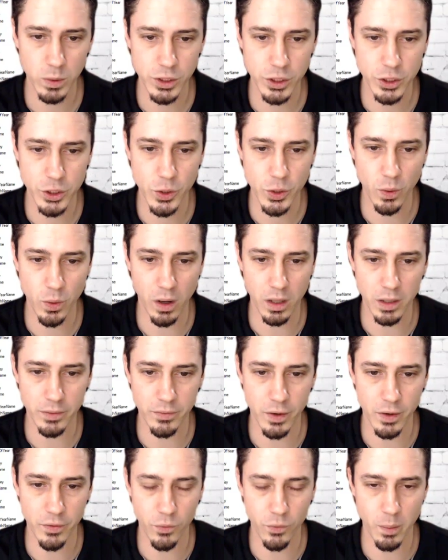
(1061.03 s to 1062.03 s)
And we'll just do
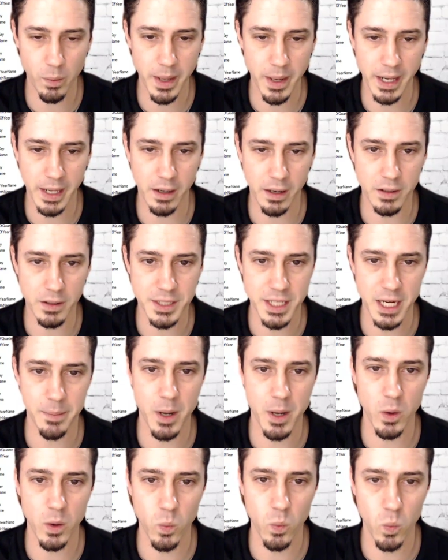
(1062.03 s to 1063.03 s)
all of our formatting, our
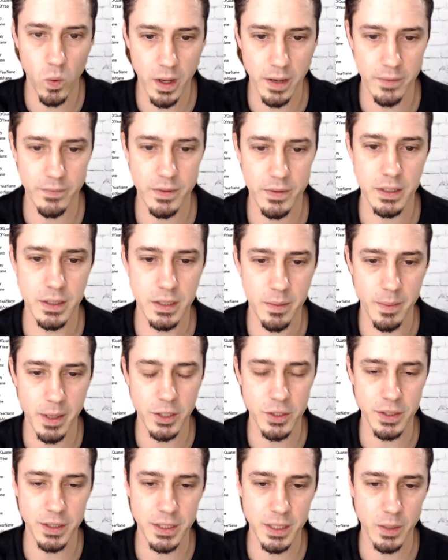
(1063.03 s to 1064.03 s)
setup on one of these
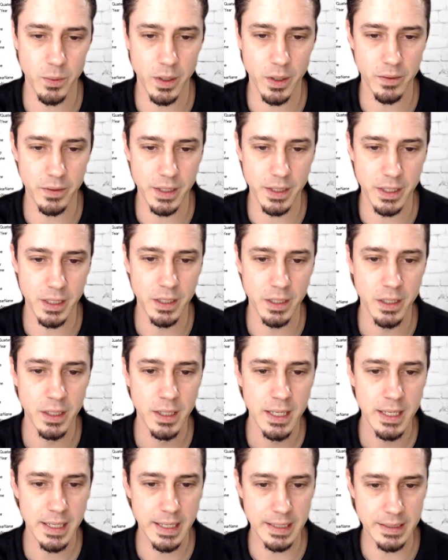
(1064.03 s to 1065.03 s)
dimensions here. We don't need to
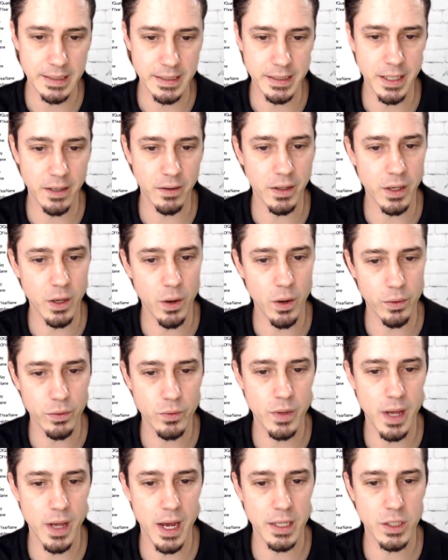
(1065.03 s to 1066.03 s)
necessarily go
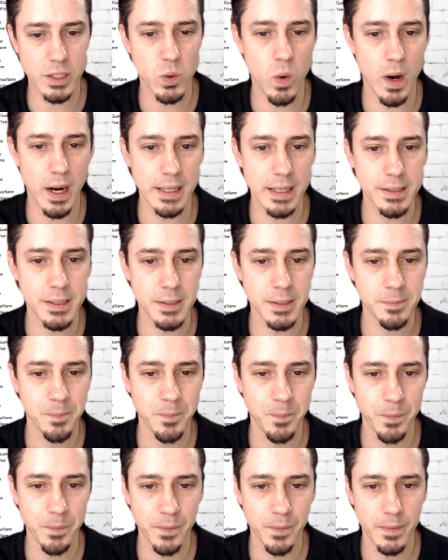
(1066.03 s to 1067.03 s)
through that twice.
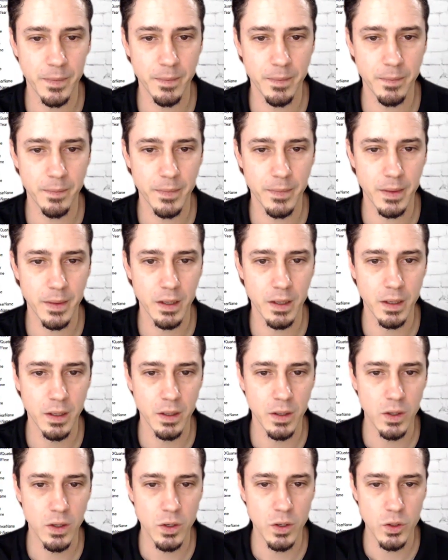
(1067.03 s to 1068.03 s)

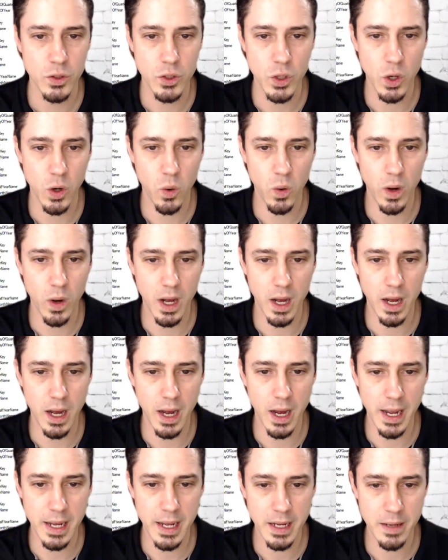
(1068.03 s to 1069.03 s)
So
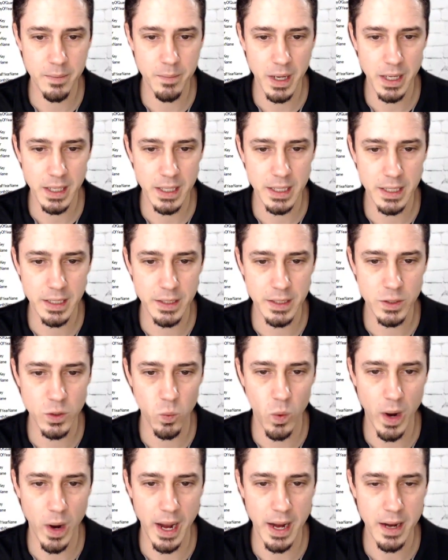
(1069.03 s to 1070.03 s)
I hid my keys
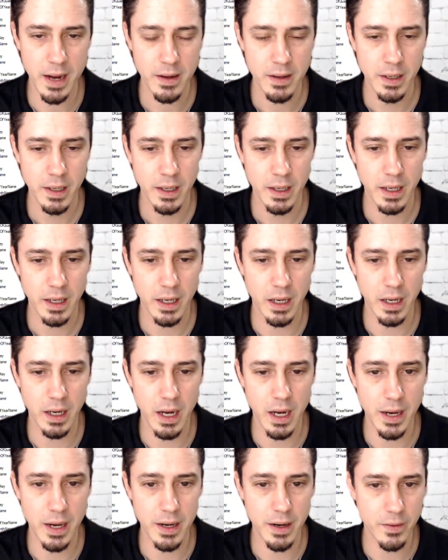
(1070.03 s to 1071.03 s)
away.
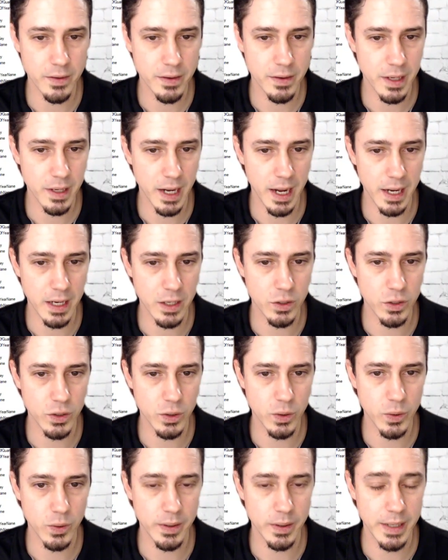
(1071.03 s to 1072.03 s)
Another thing I can
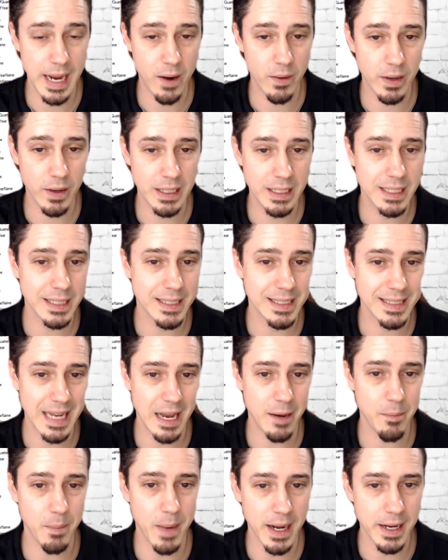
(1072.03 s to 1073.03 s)
do, now I need to
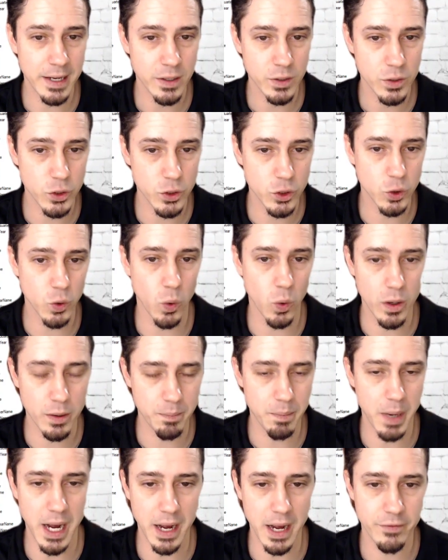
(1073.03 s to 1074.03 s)
set my
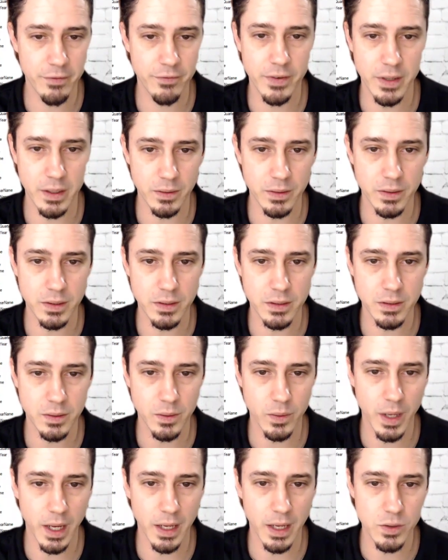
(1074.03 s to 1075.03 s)
sort by fields.
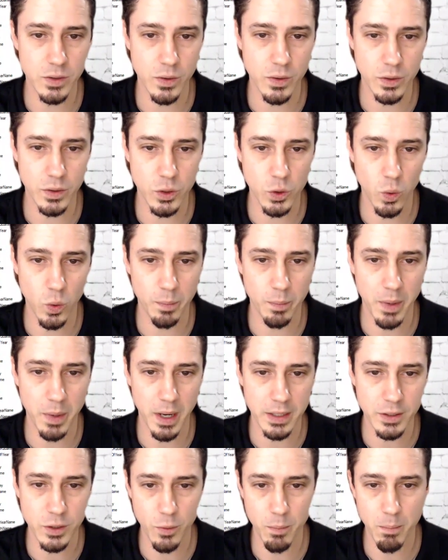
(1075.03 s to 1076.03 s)
Okay, so the sort
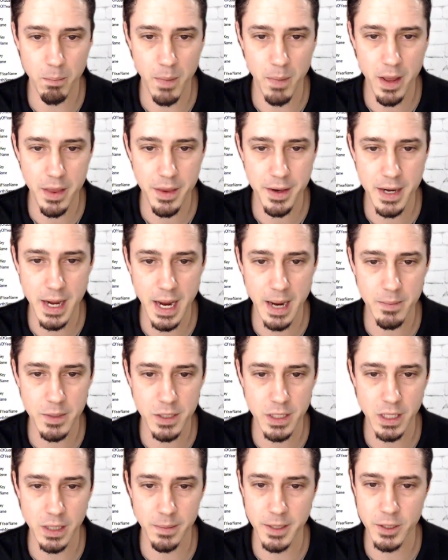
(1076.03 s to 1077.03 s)
by, so month
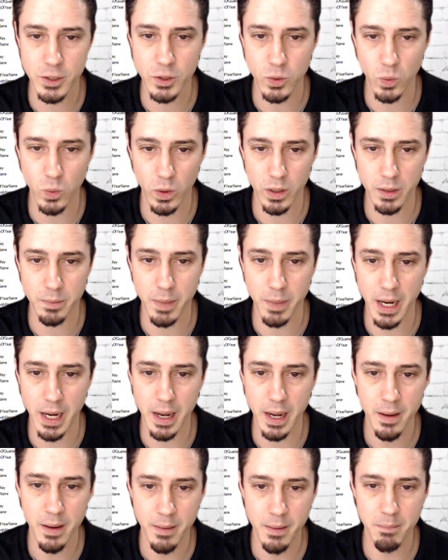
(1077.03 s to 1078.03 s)
name is going to be sorted
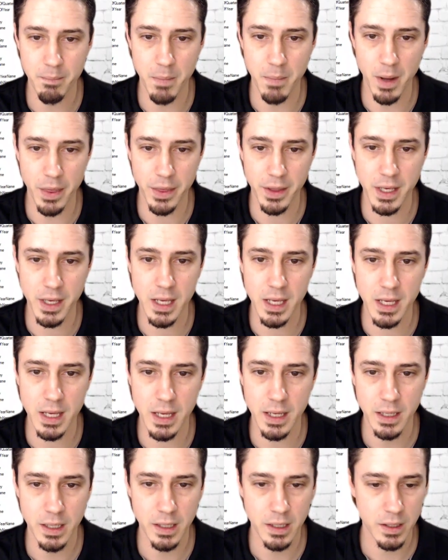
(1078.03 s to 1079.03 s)
by month
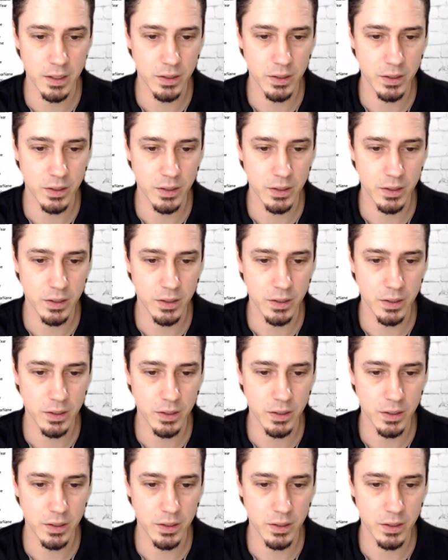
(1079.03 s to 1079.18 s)
key.